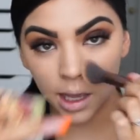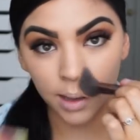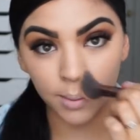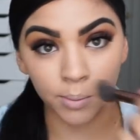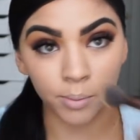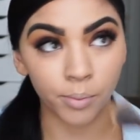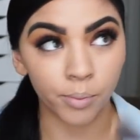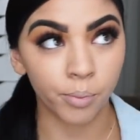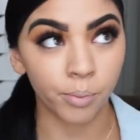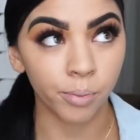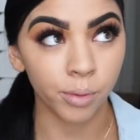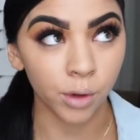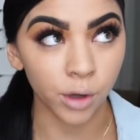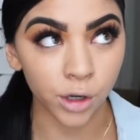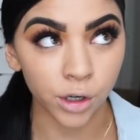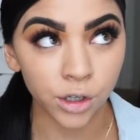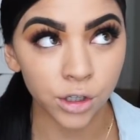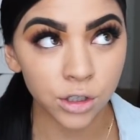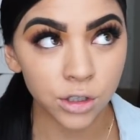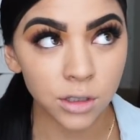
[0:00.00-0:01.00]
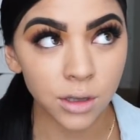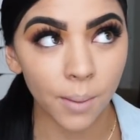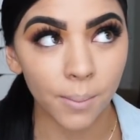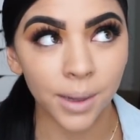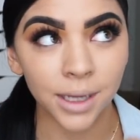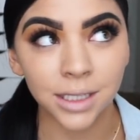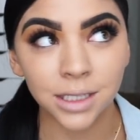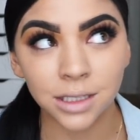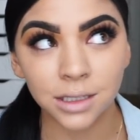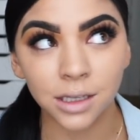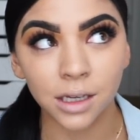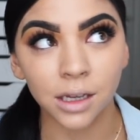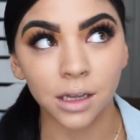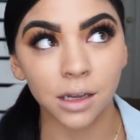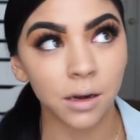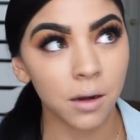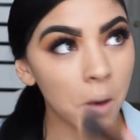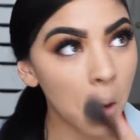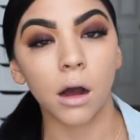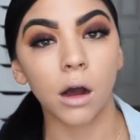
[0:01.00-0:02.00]
It blurs my
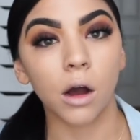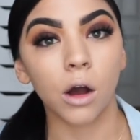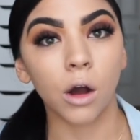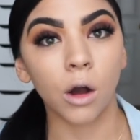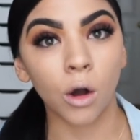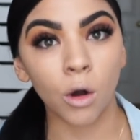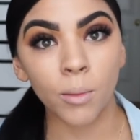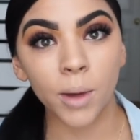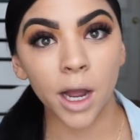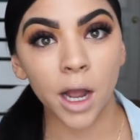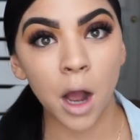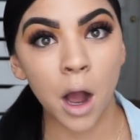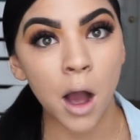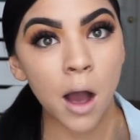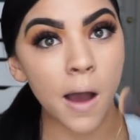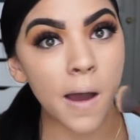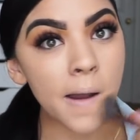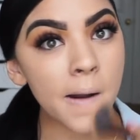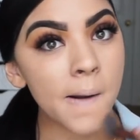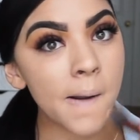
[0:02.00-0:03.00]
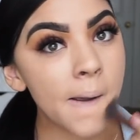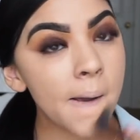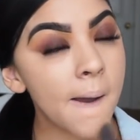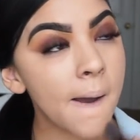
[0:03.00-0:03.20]
skin. Oh my God.